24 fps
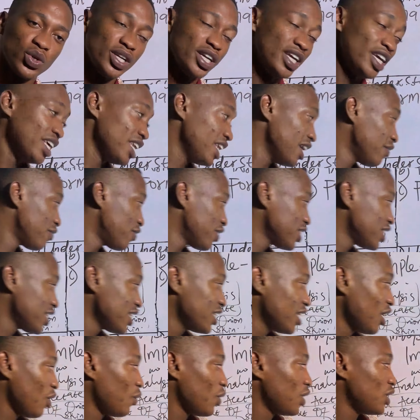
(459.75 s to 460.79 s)
In everything
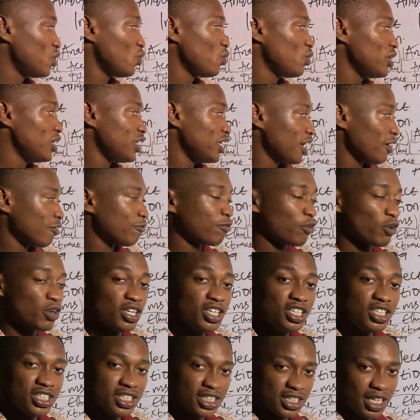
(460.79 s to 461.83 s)
that we're doing here, for
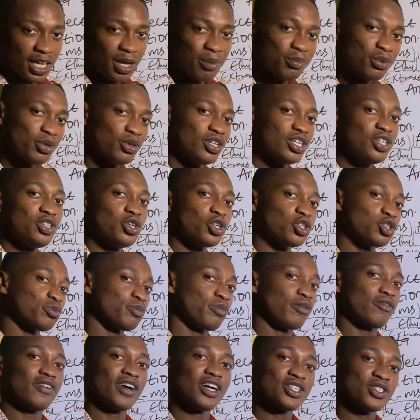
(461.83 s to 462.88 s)
each step, you need your
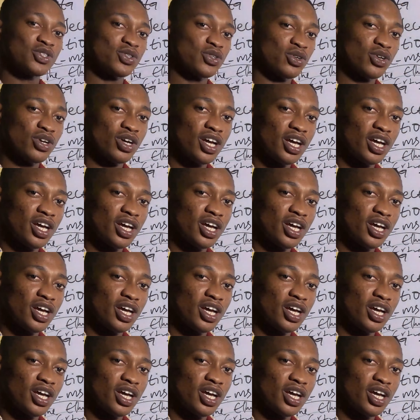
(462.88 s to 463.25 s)
supervisor.